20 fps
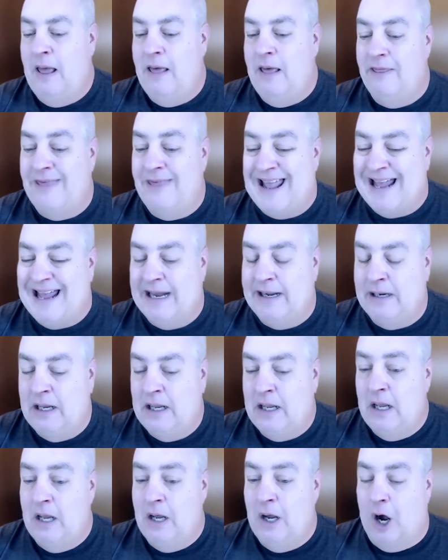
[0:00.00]

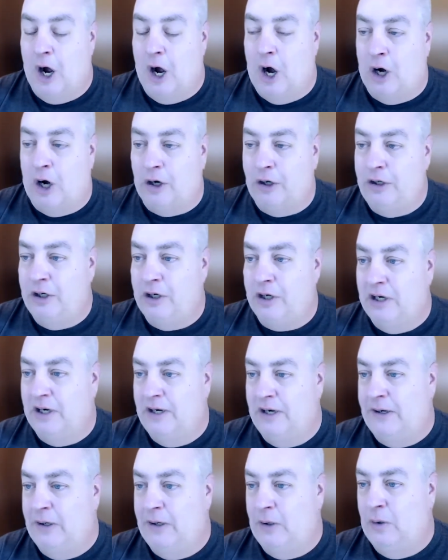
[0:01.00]
then all you're going
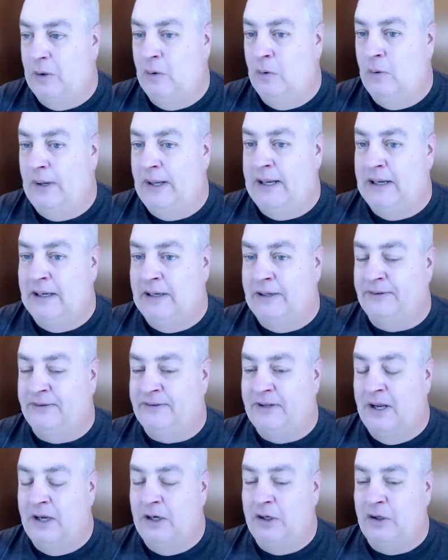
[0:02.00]
to do
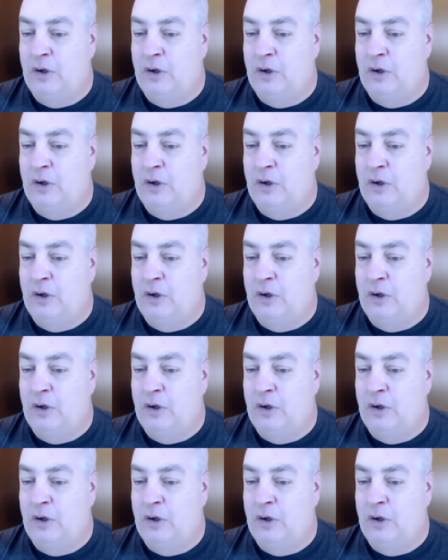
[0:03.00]
is